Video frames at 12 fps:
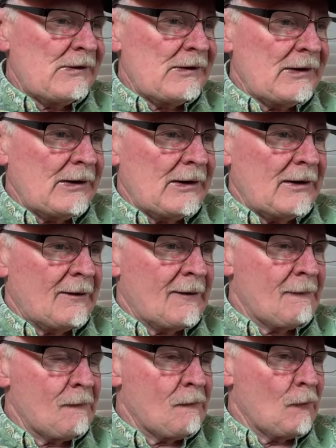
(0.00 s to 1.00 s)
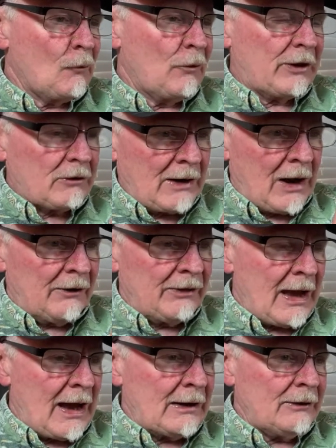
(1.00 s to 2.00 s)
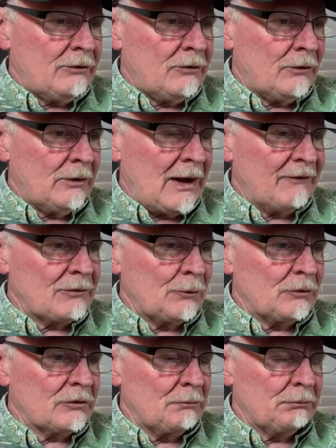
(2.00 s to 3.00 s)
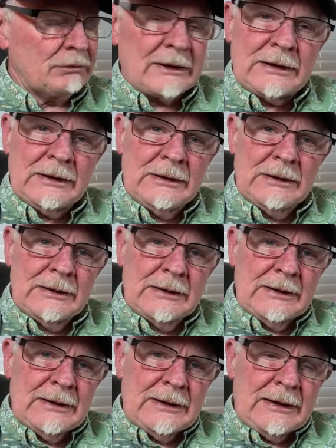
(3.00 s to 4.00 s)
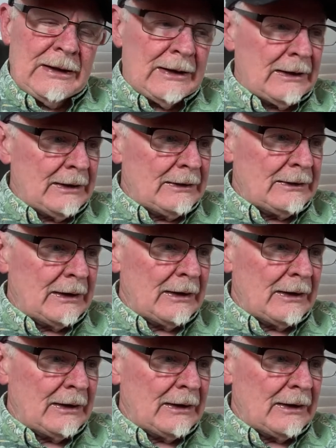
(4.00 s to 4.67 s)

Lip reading: with a crown added to it after it was completed. And,